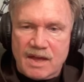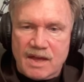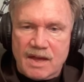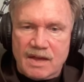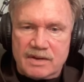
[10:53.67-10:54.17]

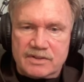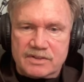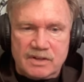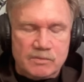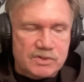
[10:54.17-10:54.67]
And
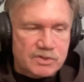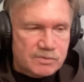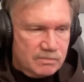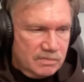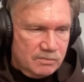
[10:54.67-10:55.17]
it was
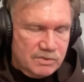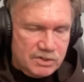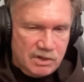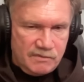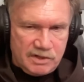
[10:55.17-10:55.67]

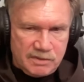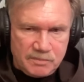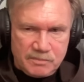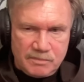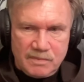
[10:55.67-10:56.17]
lovely.
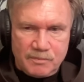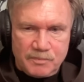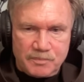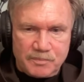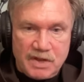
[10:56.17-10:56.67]

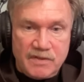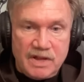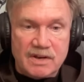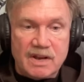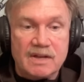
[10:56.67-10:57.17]
And
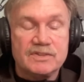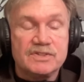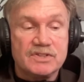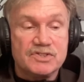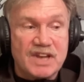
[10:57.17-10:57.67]
then
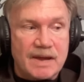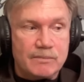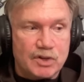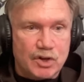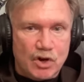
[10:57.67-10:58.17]
it's
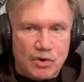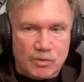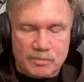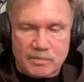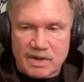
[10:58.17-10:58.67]
time to
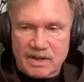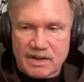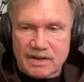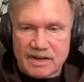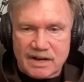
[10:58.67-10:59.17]
go,
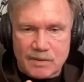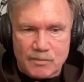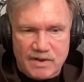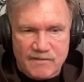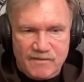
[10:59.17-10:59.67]
and
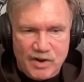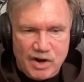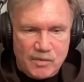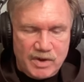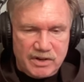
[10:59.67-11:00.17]
I'm
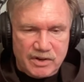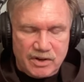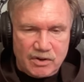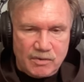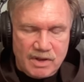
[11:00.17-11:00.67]
very ready to
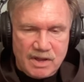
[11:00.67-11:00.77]
go.